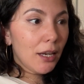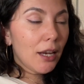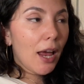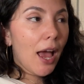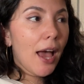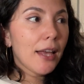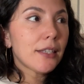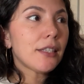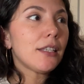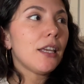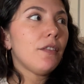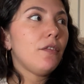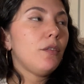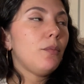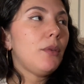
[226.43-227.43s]
has
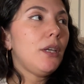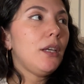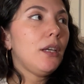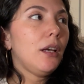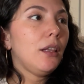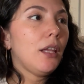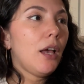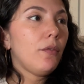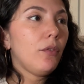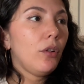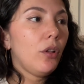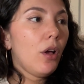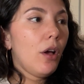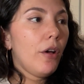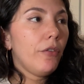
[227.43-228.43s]
given me a
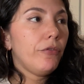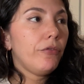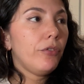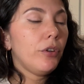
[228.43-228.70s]
level of